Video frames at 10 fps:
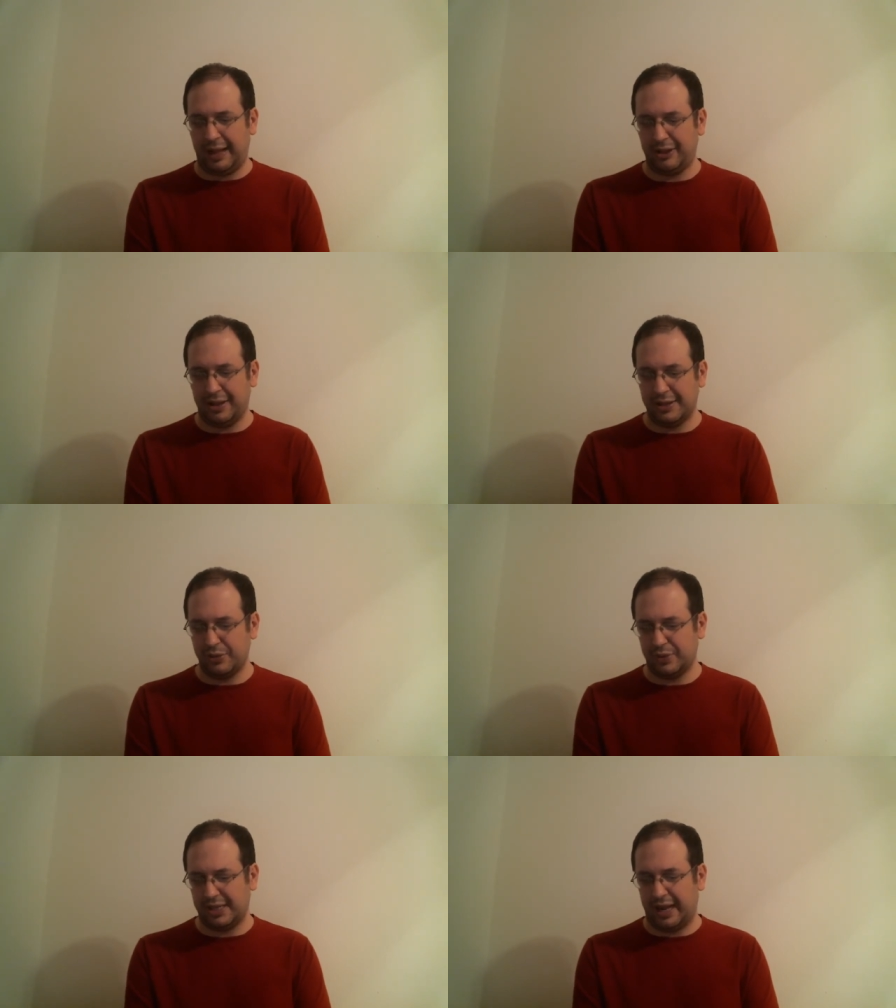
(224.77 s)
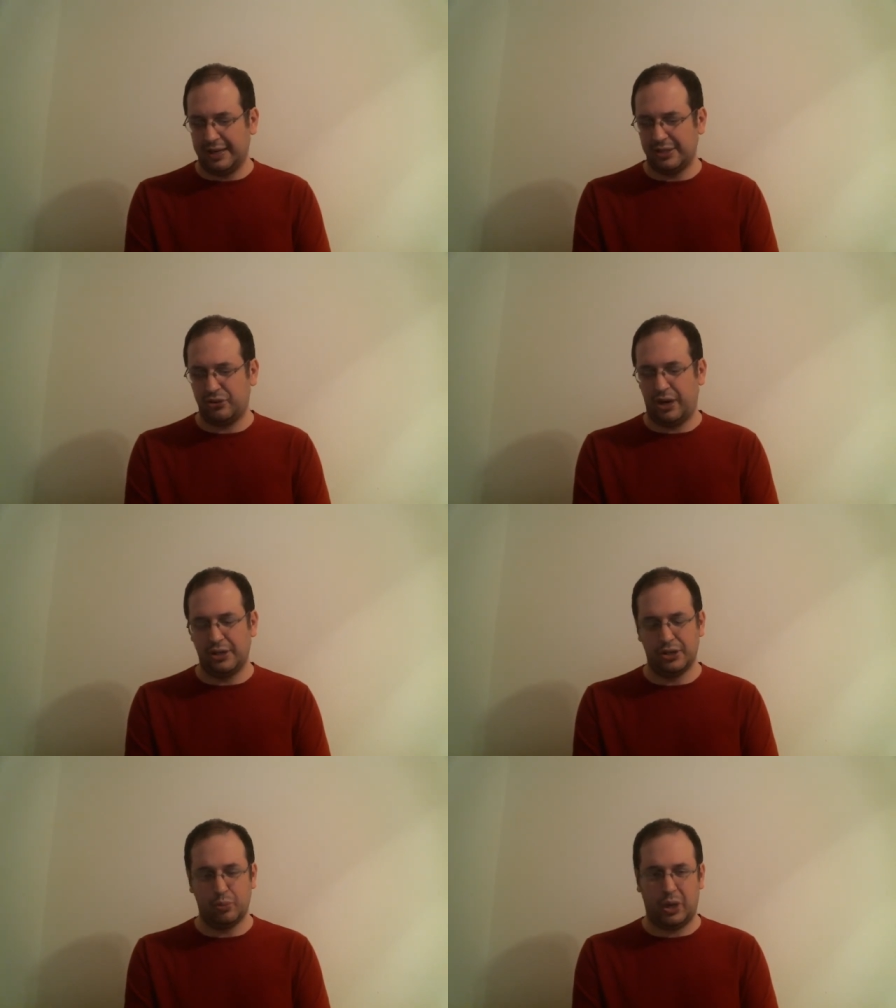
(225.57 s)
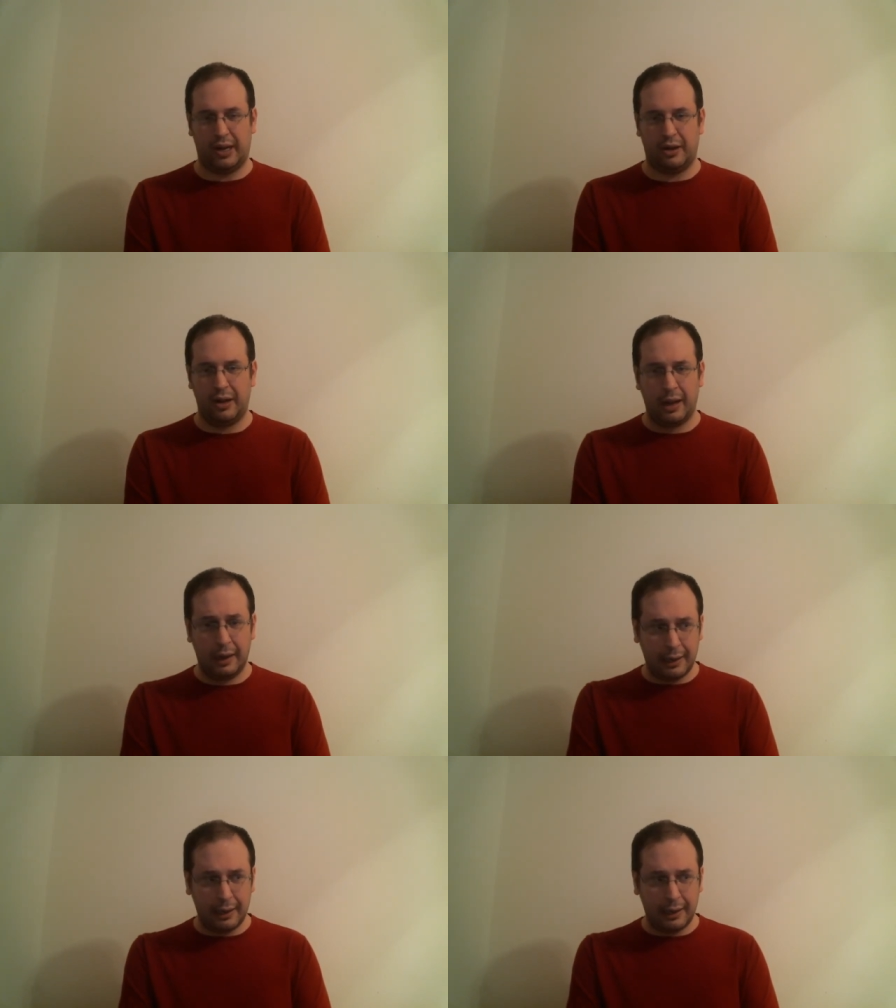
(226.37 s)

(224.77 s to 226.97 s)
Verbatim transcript: I thought this was kind of strange as well.